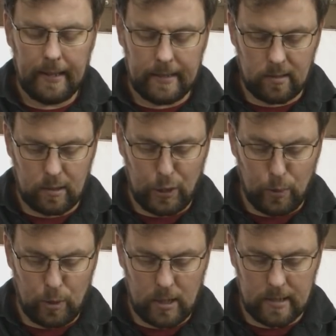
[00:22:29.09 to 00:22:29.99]
It's
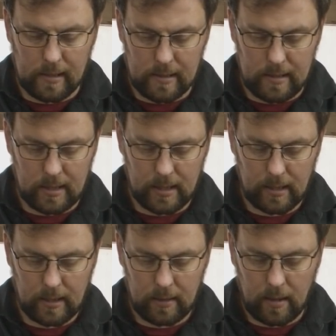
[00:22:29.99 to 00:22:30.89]
two chisels
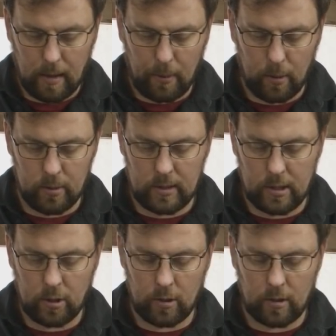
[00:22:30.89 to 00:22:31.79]
opposed to
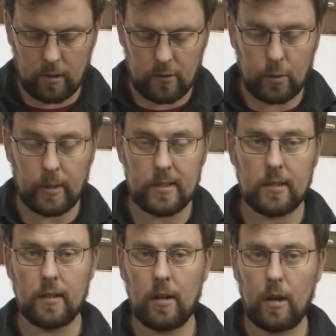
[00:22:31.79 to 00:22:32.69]
each other,
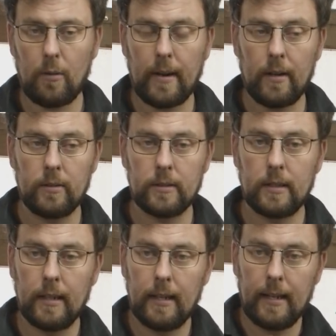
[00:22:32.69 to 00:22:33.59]
twisted
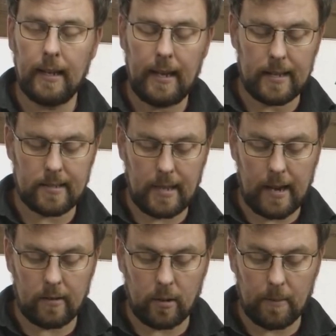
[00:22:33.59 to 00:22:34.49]
around a
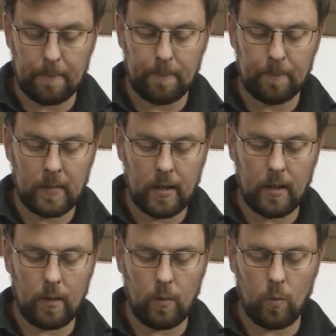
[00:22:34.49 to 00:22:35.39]
center.
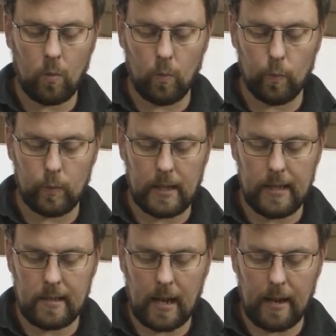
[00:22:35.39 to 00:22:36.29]

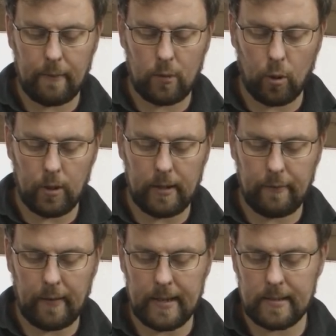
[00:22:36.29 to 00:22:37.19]
These have cutting
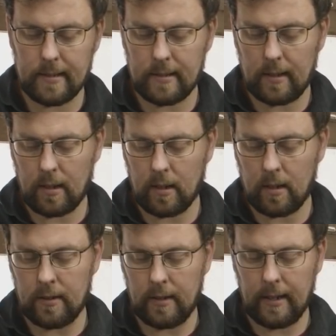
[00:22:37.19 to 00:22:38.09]
faces
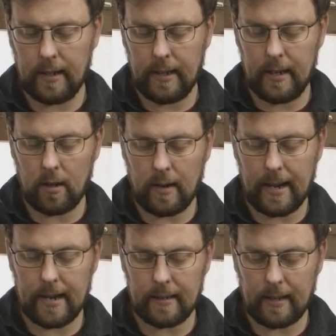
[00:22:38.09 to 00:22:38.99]
on either
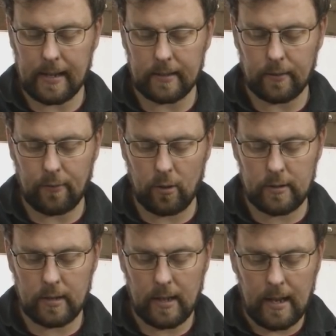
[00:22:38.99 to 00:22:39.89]
end at the
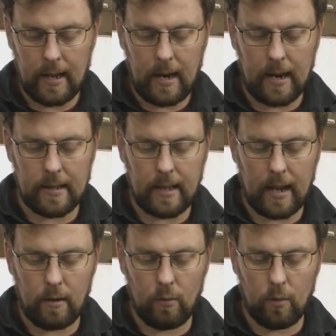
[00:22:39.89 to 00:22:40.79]
front, and
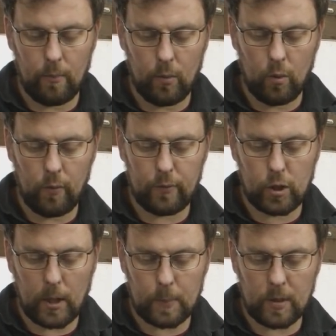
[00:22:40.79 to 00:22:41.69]
they remove
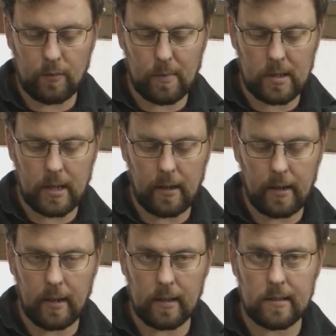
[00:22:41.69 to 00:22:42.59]
chips of
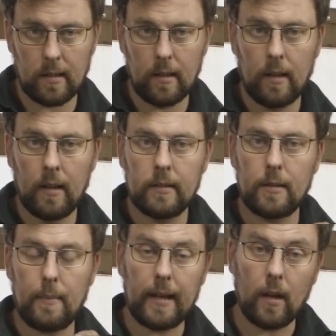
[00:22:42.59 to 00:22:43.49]
materials
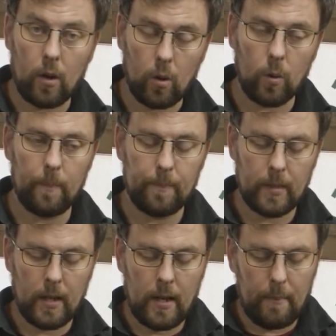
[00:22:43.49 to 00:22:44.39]
to make a hole.
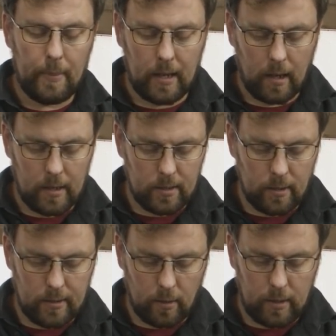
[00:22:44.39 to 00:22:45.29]
Because
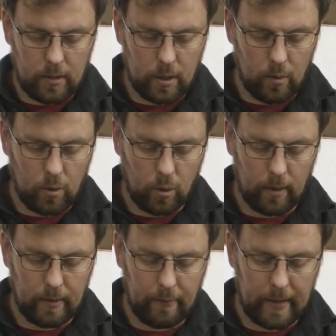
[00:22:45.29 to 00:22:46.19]
there's only two
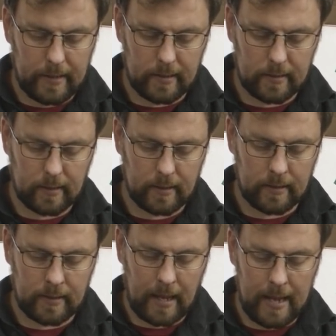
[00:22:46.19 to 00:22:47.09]
cutting faces,
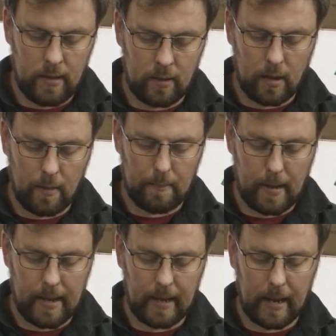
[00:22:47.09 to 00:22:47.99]
they do not
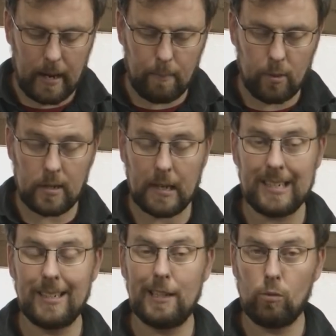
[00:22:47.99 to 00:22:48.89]
make a
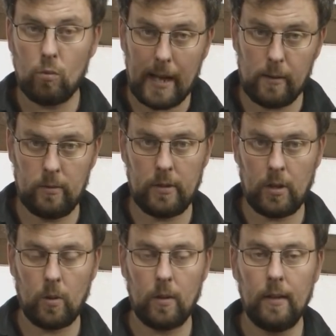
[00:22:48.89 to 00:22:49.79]
particularly round
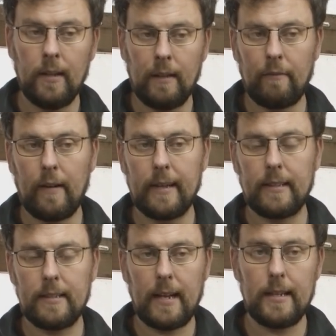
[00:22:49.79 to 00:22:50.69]
hole. In fact,
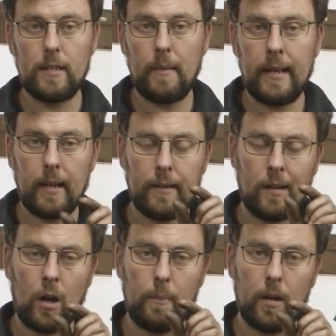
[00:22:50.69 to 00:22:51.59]
they tend to make an
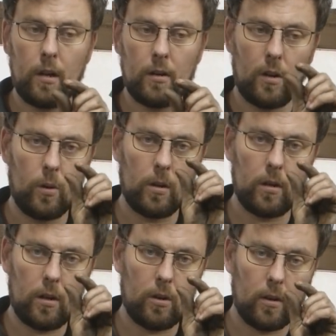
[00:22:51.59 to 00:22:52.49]
oblong
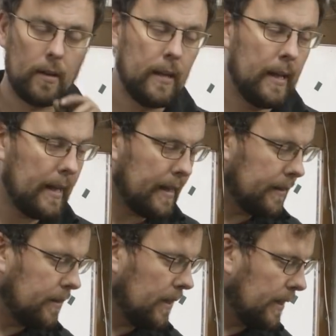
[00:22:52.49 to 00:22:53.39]
hole, or
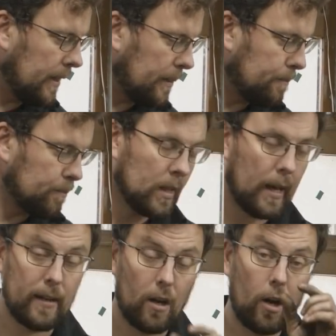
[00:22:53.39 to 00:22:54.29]
an
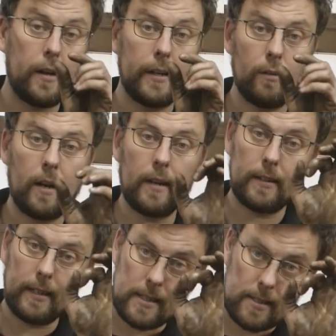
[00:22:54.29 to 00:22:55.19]
eye
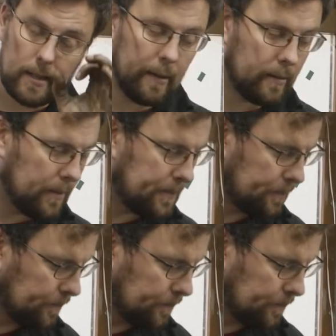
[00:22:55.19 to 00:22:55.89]
rather than a circle.